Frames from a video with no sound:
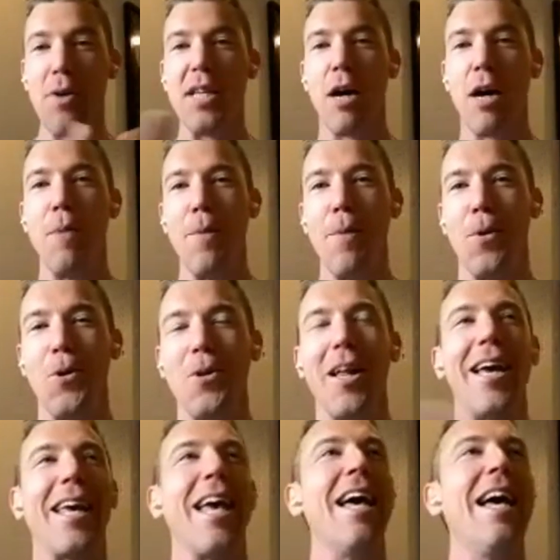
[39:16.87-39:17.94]
But I always tell
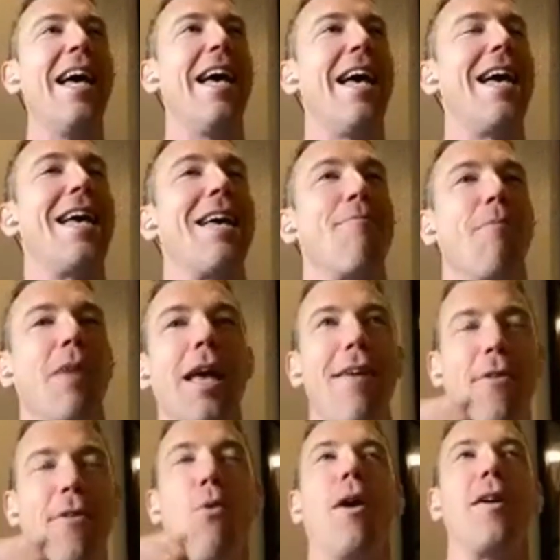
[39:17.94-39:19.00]
people like, hey,
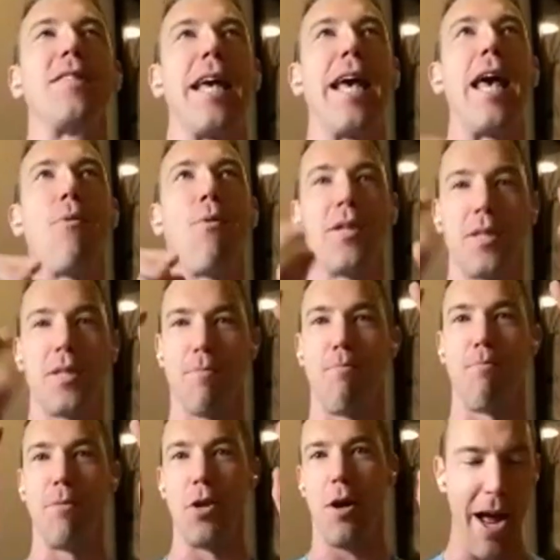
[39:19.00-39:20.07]
if you want to say, hey,
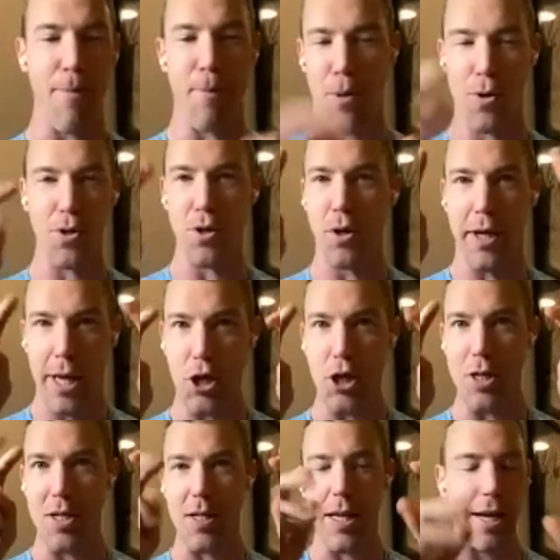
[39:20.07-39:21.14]
what's my personal
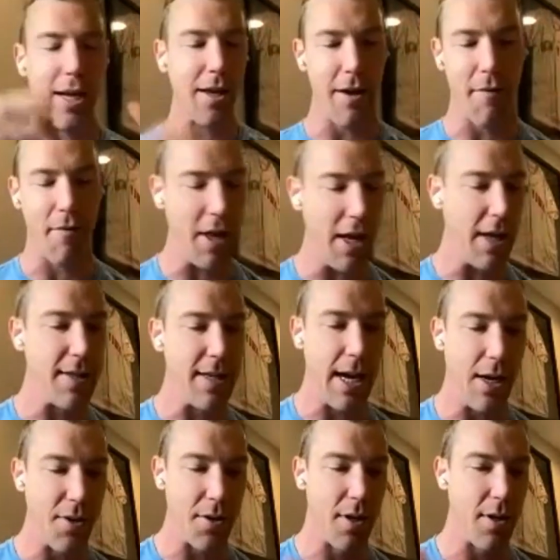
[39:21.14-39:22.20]
kitchen sink
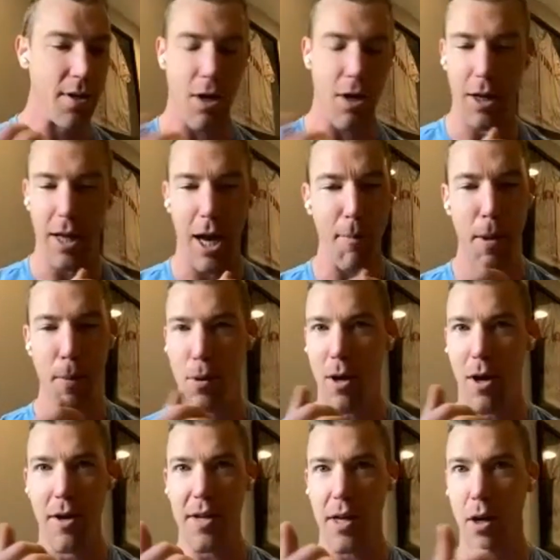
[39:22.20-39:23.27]
things that I'll start a lot of
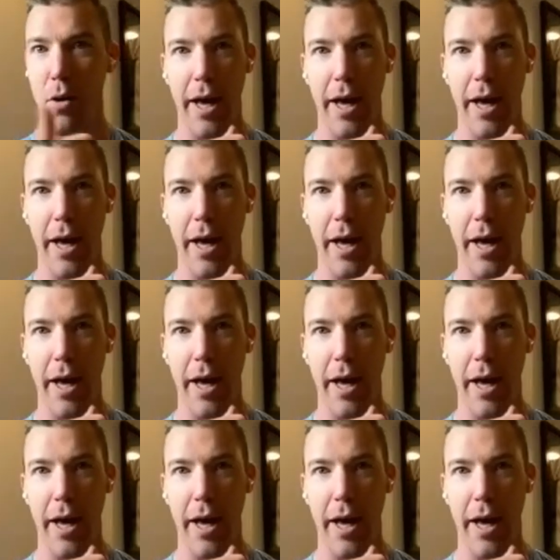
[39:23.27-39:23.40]
people on?